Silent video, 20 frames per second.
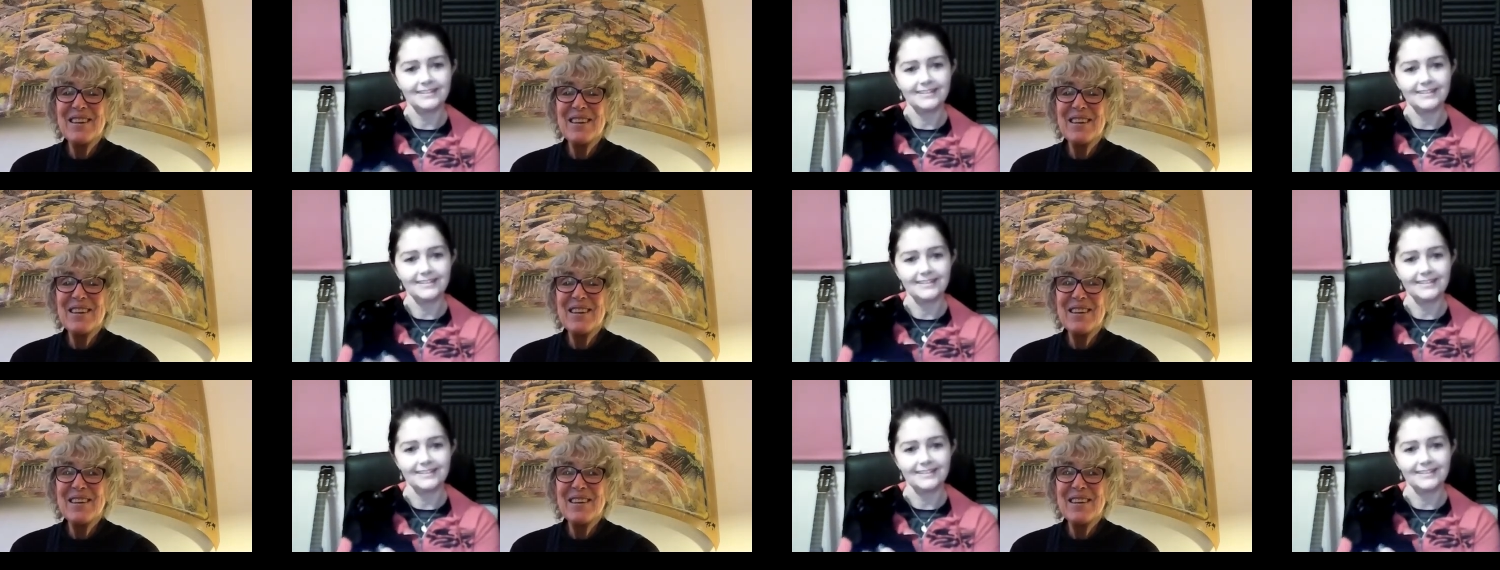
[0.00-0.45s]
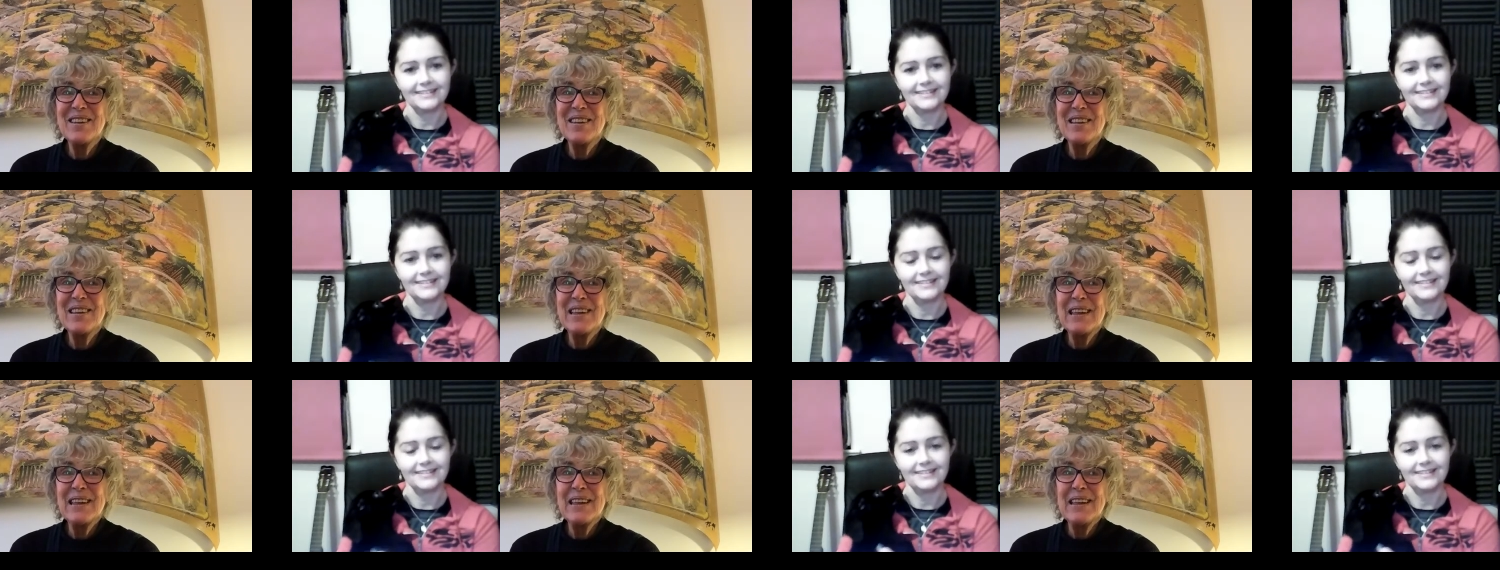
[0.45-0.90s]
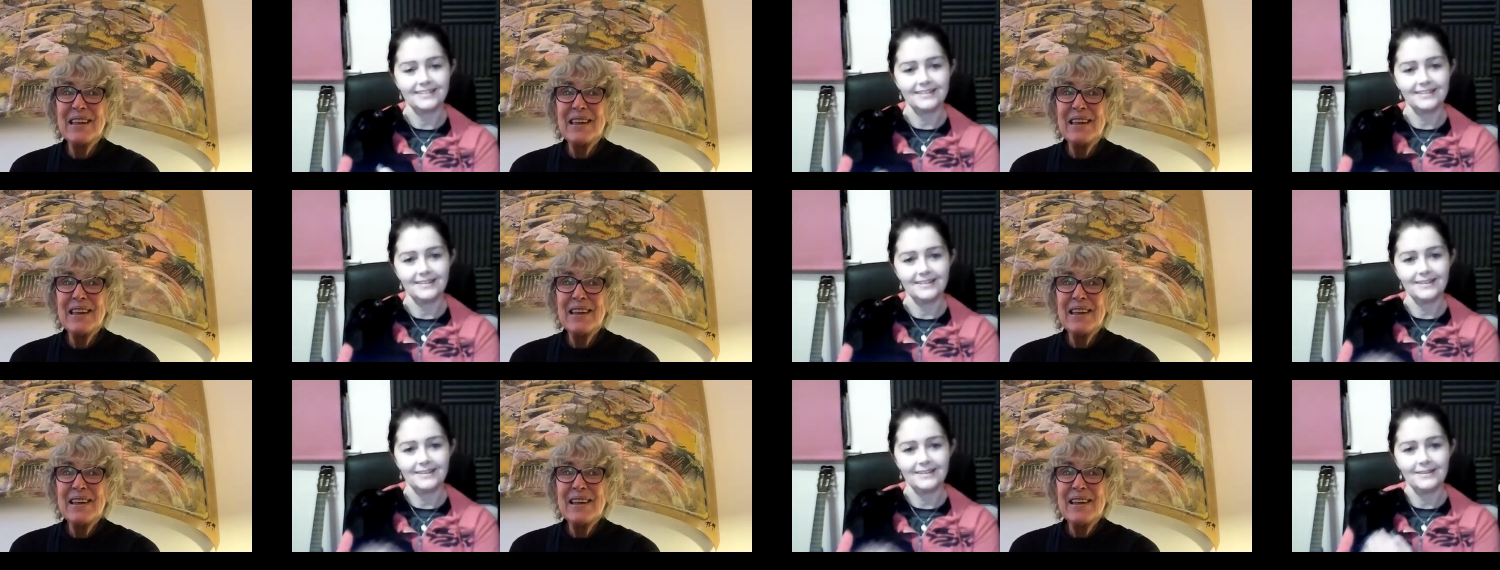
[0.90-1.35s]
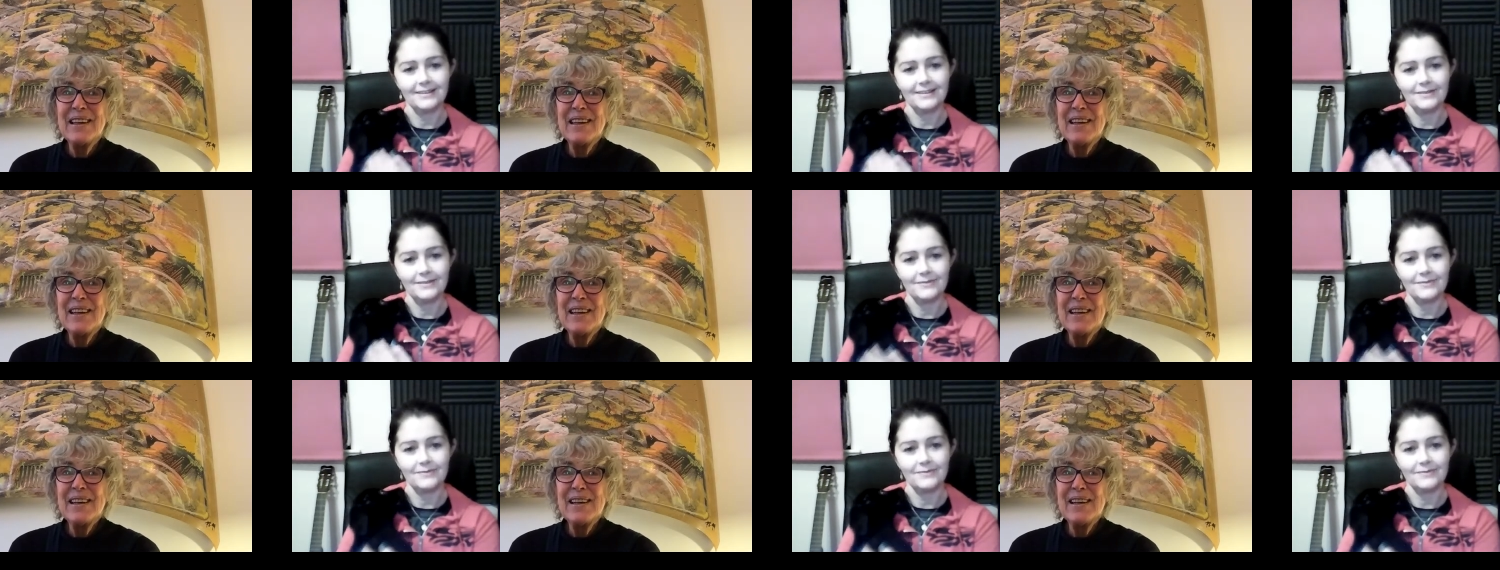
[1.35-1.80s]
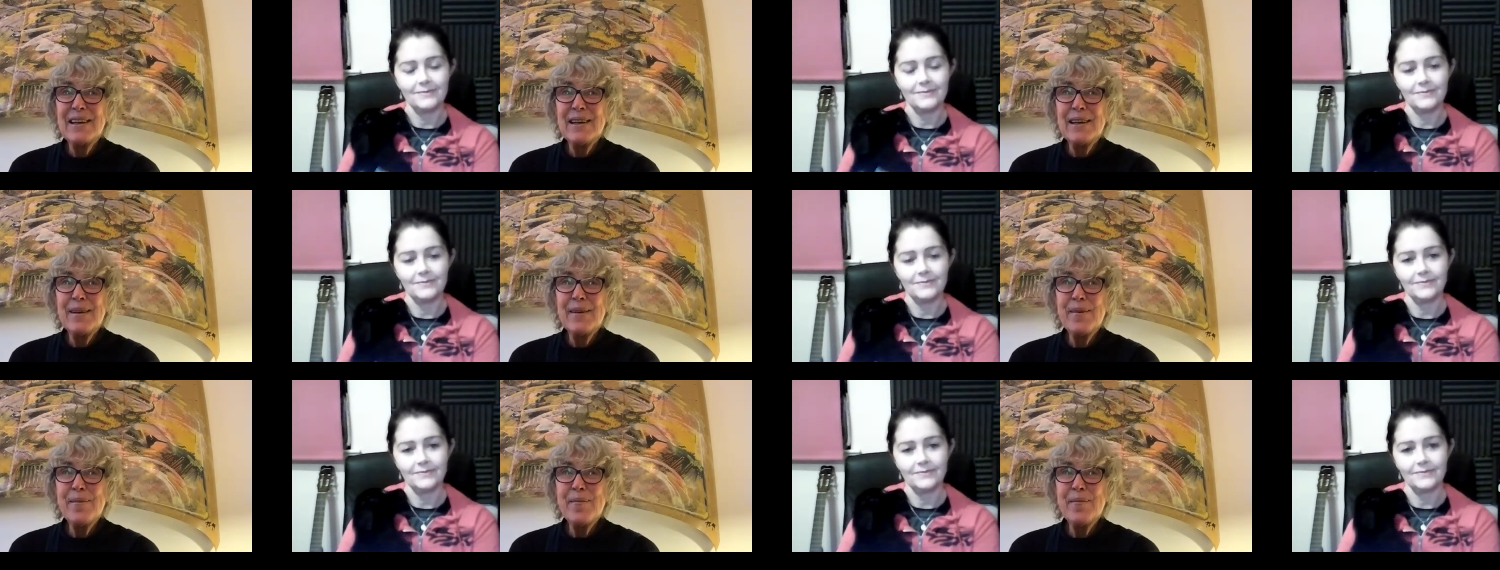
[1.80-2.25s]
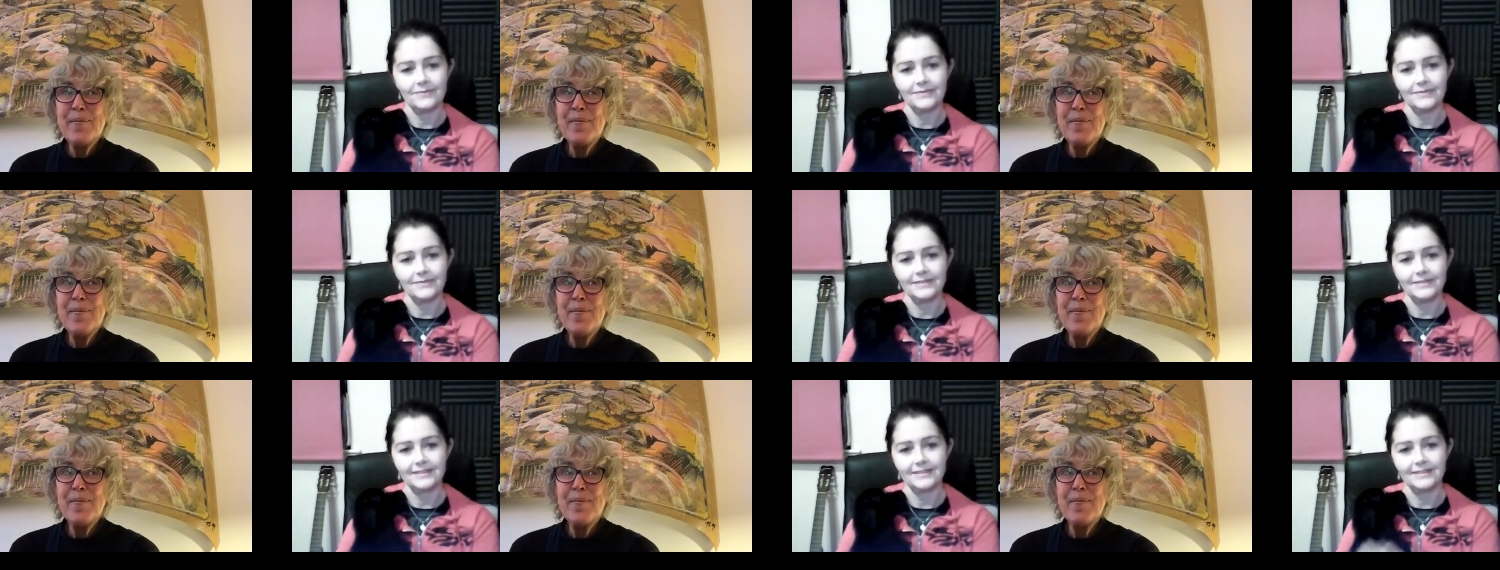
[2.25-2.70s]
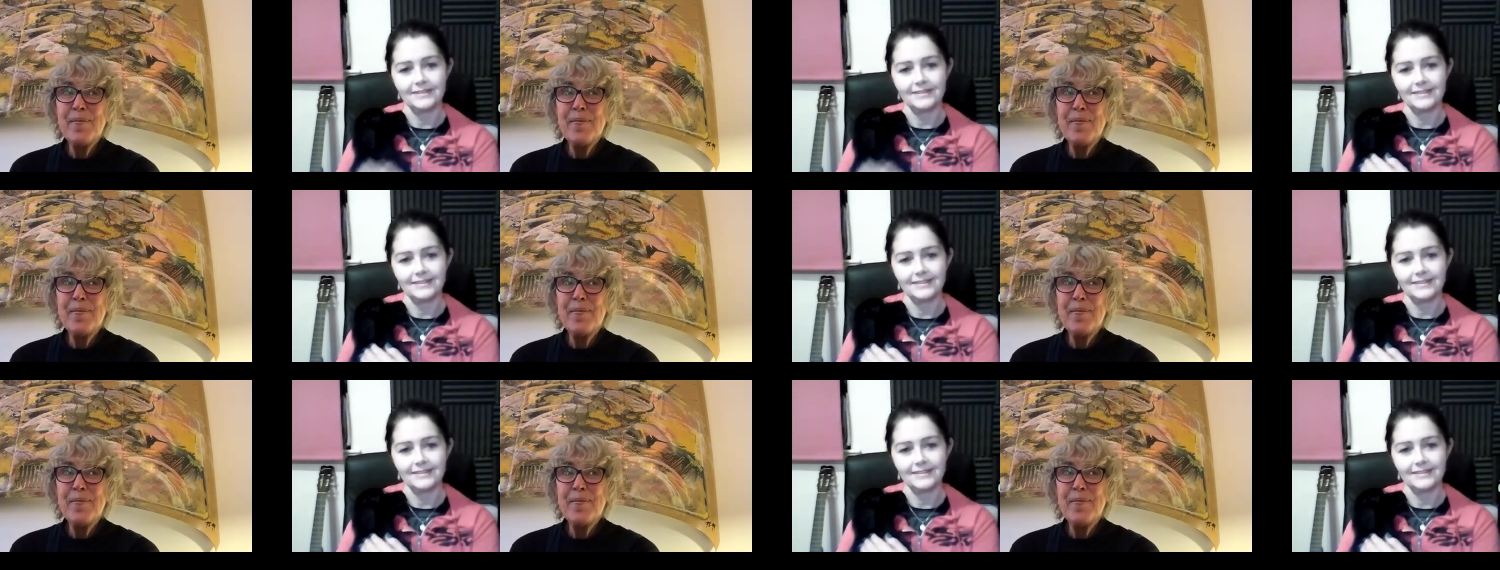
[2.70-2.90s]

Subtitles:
Nobody speaks.